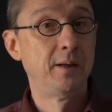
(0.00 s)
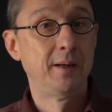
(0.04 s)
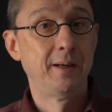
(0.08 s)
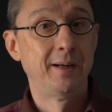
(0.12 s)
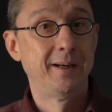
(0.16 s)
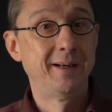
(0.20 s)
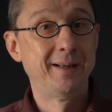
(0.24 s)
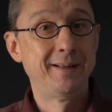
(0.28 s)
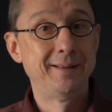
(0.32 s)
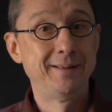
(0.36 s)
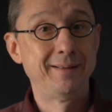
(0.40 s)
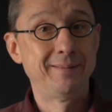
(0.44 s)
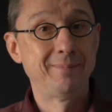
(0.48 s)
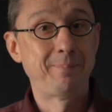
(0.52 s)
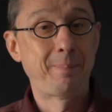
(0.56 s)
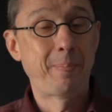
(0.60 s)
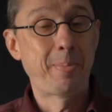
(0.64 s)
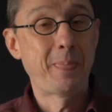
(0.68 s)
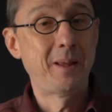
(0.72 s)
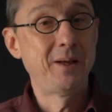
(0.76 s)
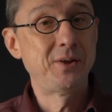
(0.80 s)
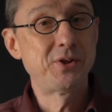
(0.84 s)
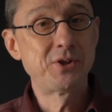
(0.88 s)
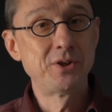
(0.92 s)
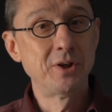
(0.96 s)
And
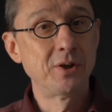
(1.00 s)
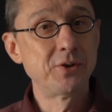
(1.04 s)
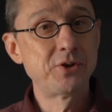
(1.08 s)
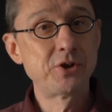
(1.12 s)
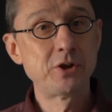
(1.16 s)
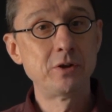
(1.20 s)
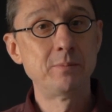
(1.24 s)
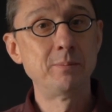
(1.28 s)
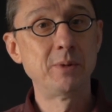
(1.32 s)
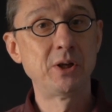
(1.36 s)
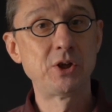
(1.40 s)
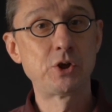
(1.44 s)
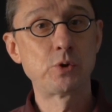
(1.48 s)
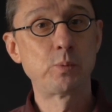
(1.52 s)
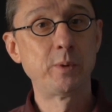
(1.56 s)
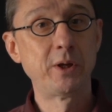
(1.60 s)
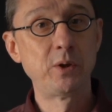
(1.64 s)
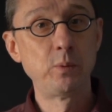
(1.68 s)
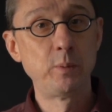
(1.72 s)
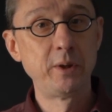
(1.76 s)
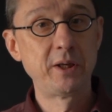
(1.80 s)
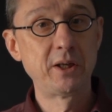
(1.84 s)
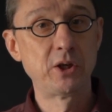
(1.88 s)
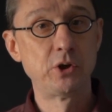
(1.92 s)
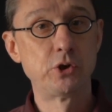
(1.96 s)
it's not so much
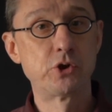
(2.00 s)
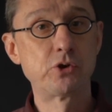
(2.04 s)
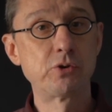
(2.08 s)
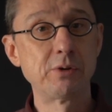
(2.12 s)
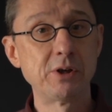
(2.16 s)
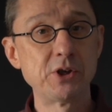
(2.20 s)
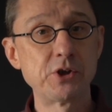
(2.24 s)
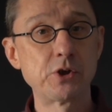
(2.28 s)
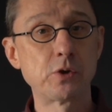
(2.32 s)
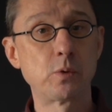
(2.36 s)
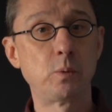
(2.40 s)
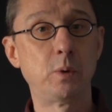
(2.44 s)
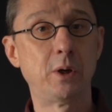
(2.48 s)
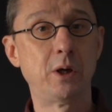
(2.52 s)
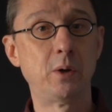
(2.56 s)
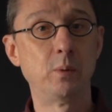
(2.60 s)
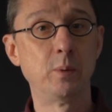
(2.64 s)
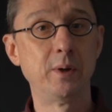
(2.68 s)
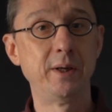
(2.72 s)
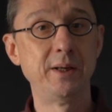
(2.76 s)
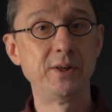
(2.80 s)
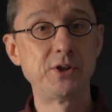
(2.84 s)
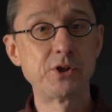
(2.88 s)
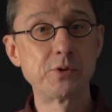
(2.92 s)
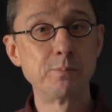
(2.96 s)
whether we can trust
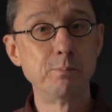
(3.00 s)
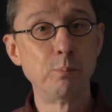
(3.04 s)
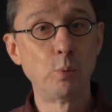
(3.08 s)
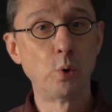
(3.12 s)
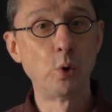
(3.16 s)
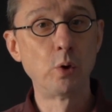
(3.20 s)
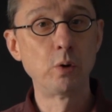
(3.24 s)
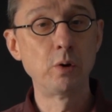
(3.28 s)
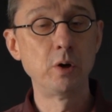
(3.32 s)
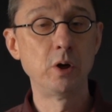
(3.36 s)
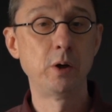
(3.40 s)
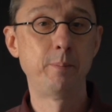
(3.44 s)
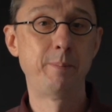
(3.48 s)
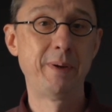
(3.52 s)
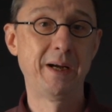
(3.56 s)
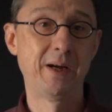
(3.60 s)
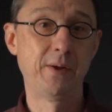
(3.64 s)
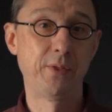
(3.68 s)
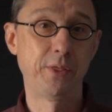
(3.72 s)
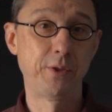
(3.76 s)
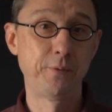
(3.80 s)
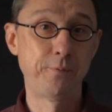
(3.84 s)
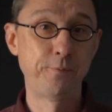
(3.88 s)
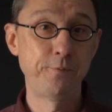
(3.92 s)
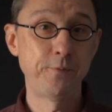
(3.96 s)
Huawei, it's more
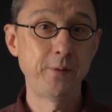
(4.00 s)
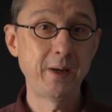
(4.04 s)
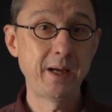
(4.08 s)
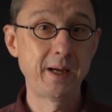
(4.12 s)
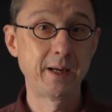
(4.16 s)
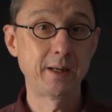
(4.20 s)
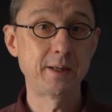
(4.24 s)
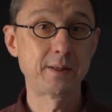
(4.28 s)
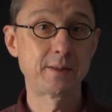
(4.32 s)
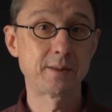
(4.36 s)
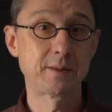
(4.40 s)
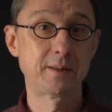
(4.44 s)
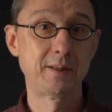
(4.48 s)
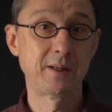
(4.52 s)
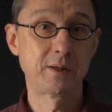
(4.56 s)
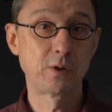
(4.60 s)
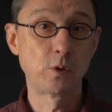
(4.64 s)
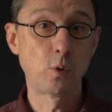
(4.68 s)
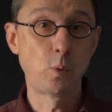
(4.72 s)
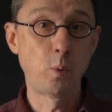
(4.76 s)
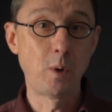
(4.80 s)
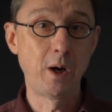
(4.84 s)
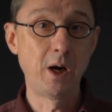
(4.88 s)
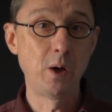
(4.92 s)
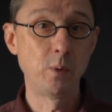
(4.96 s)
about the fact that
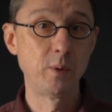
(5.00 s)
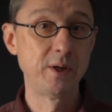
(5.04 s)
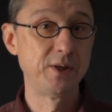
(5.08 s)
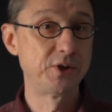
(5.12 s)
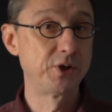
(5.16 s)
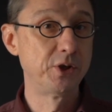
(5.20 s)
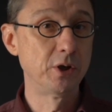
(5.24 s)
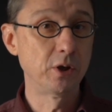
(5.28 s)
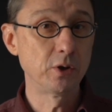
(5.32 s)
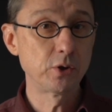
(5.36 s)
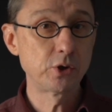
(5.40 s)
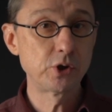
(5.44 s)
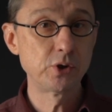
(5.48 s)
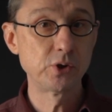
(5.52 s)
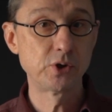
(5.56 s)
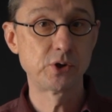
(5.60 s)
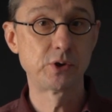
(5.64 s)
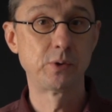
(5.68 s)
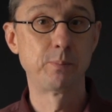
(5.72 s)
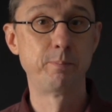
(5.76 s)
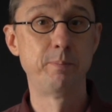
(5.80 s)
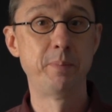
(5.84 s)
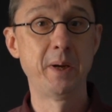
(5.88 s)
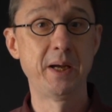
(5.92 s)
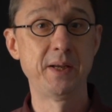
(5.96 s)
Huawei is not just
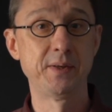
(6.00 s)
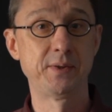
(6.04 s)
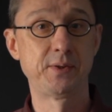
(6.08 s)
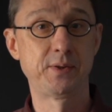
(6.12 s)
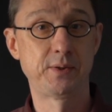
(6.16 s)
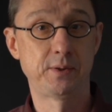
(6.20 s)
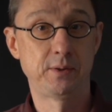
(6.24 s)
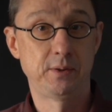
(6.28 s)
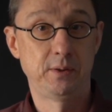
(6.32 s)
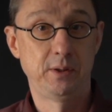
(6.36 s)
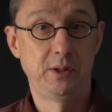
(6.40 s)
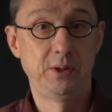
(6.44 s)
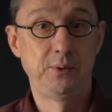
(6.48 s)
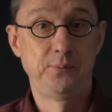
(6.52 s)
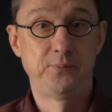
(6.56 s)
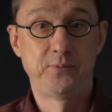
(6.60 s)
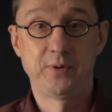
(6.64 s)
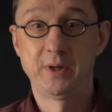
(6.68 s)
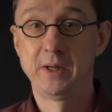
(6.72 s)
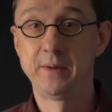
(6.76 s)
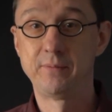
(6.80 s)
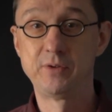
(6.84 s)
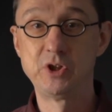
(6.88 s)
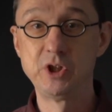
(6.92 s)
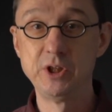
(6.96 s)
the best in
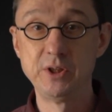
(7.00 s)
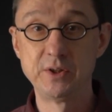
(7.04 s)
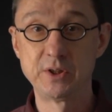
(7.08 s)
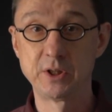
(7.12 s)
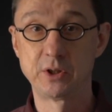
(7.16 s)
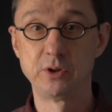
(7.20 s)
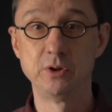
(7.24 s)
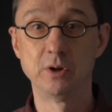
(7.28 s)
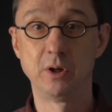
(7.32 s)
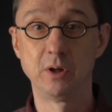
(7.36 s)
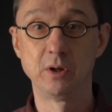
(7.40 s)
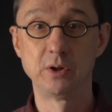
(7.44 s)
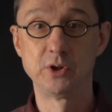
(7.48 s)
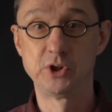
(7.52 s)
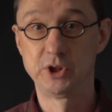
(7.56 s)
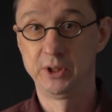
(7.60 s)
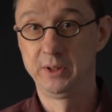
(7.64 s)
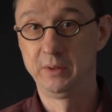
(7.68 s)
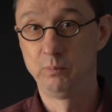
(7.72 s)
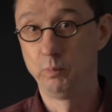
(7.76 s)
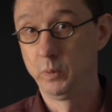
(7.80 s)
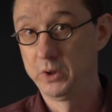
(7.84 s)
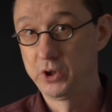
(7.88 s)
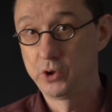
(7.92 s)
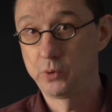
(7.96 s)
5G
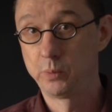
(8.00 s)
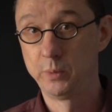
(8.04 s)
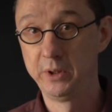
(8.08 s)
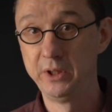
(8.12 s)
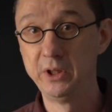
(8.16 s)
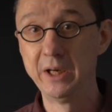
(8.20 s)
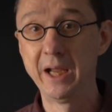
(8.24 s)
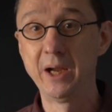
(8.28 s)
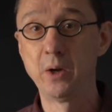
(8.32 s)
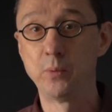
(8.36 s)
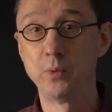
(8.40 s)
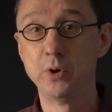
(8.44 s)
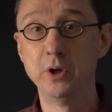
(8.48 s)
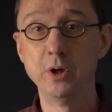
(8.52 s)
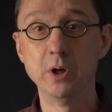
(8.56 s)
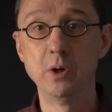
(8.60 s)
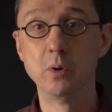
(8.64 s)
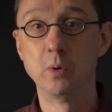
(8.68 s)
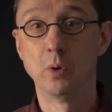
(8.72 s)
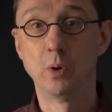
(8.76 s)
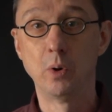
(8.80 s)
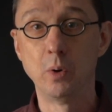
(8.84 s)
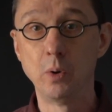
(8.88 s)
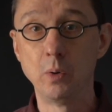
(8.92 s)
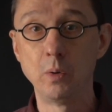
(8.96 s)
technology, which we now
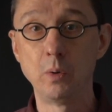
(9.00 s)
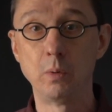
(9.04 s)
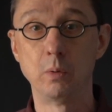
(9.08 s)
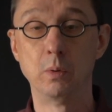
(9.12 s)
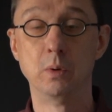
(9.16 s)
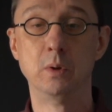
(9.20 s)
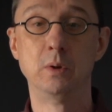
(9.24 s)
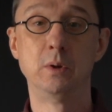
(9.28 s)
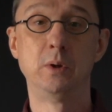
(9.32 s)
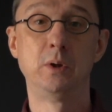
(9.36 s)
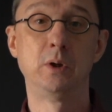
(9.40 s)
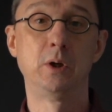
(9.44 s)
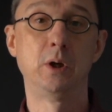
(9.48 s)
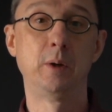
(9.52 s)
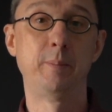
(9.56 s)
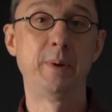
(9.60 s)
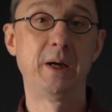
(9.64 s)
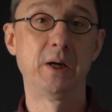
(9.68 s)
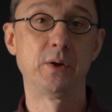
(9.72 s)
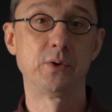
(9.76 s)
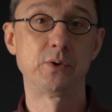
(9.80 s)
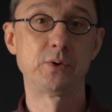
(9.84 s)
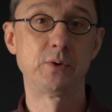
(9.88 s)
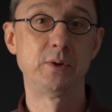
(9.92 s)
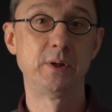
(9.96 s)
know all
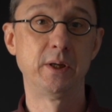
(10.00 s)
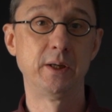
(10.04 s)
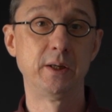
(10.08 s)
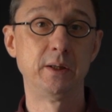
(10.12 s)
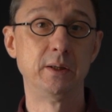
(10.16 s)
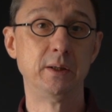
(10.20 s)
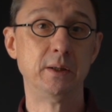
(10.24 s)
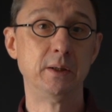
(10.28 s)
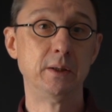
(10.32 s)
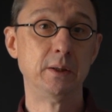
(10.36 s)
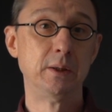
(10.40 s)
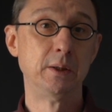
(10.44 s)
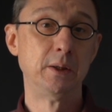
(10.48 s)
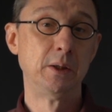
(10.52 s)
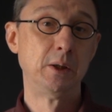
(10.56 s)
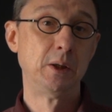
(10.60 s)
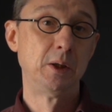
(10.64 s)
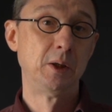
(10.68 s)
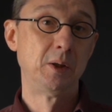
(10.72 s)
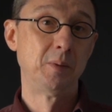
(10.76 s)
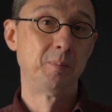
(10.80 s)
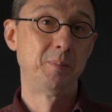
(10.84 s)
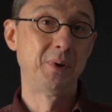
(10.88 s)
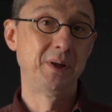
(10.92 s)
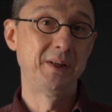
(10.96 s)
about today,
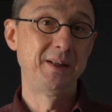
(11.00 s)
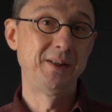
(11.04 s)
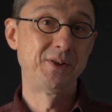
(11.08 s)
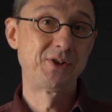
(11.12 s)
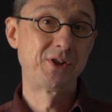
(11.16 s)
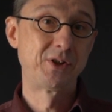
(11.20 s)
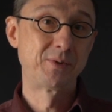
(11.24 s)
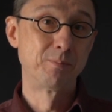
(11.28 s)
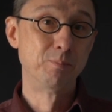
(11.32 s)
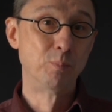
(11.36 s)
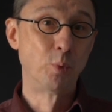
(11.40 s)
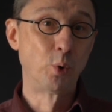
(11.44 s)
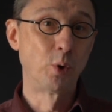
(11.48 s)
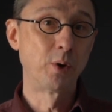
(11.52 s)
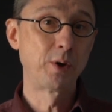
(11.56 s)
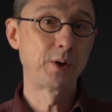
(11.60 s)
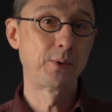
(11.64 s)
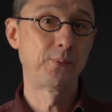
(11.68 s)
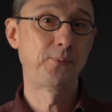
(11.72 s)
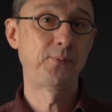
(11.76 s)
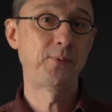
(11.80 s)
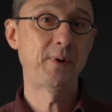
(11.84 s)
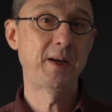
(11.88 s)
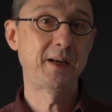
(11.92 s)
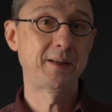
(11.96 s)
but it's more
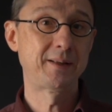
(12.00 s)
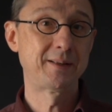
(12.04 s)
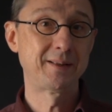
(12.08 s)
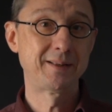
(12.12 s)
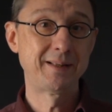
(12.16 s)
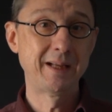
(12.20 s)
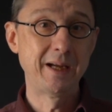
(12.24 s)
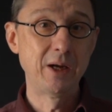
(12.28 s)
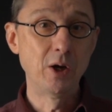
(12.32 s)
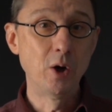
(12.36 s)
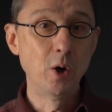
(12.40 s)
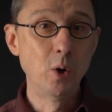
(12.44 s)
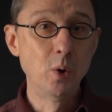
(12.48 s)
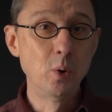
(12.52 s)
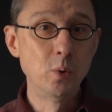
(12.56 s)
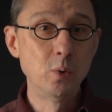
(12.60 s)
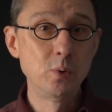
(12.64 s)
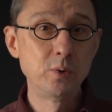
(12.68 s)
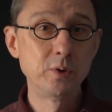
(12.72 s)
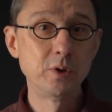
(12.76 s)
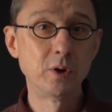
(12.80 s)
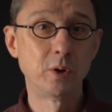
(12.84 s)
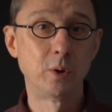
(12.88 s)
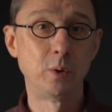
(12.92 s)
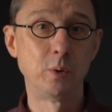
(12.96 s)
the fact that they
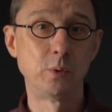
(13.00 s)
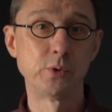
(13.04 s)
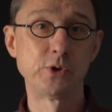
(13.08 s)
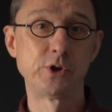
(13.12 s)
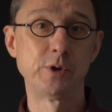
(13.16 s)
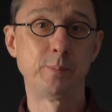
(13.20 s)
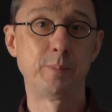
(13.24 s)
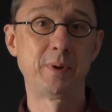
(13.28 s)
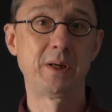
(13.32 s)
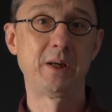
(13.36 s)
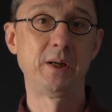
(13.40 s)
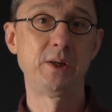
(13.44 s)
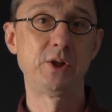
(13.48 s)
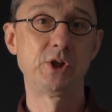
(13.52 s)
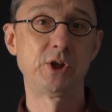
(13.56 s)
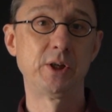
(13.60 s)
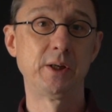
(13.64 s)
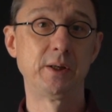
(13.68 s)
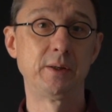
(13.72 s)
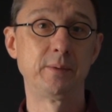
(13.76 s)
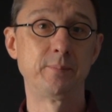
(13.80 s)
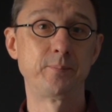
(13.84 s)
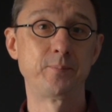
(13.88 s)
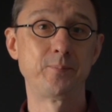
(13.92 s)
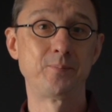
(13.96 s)
own the whole supply
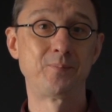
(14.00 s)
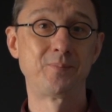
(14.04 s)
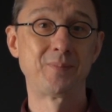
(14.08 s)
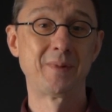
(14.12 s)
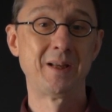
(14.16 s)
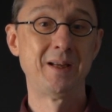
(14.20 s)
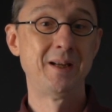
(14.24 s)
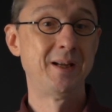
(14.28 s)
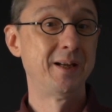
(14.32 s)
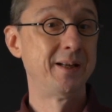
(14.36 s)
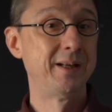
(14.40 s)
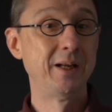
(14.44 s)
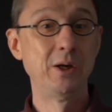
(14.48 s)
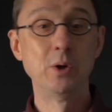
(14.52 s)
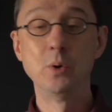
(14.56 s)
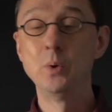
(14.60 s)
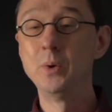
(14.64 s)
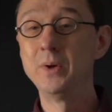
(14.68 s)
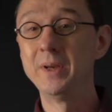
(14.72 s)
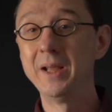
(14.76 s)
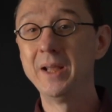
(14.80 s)
chain. They own